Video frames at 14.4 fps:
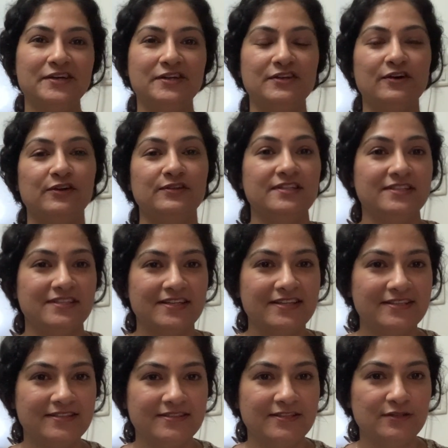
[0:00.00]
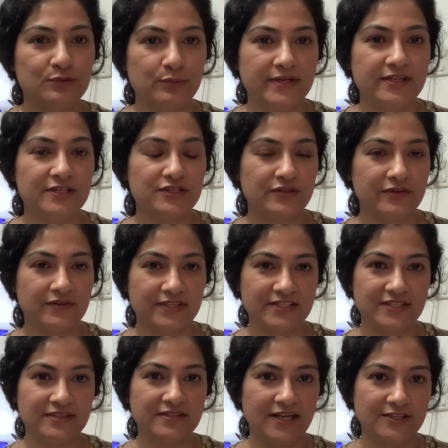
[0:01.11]
Now this is the Swedish
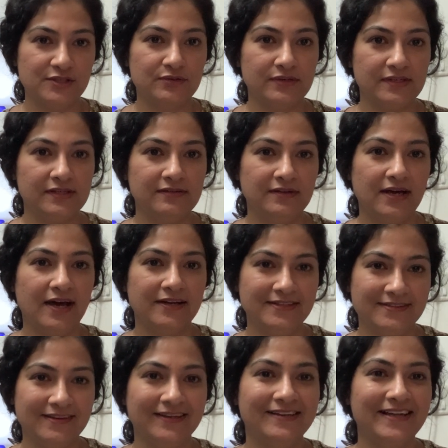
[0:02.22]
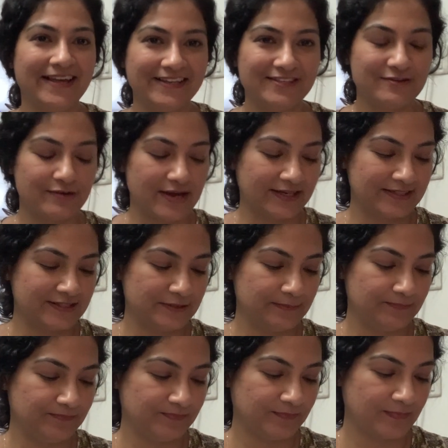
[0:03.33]
origin natural honeysuckle extract.
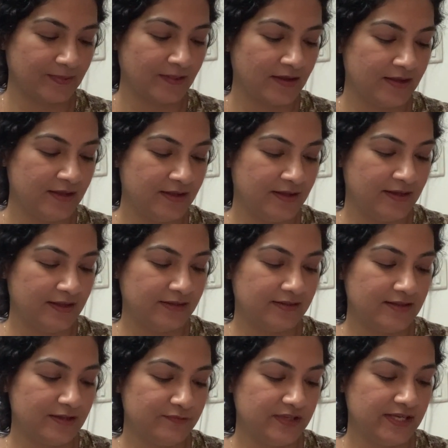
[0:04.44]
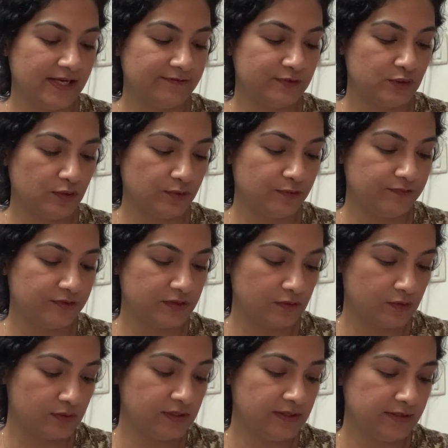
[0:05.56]
Then we have
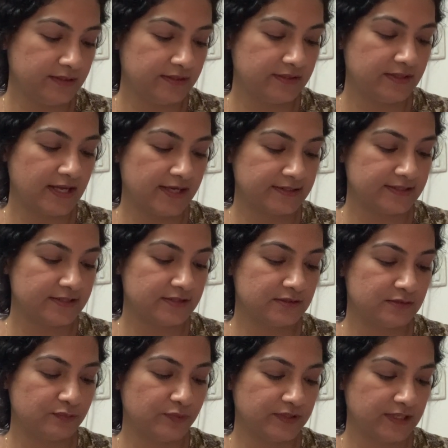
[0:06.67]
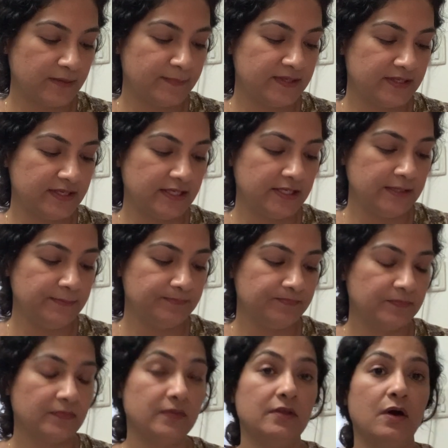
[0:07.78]
tocopherol, that is vitamin E.
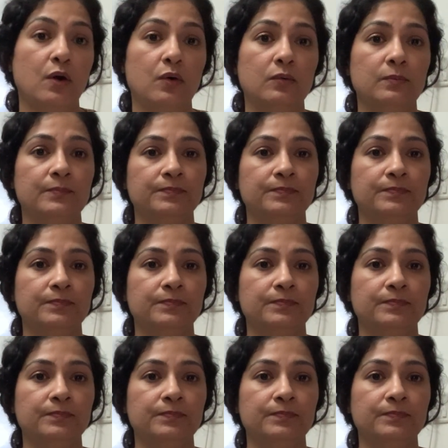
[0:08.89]
Now,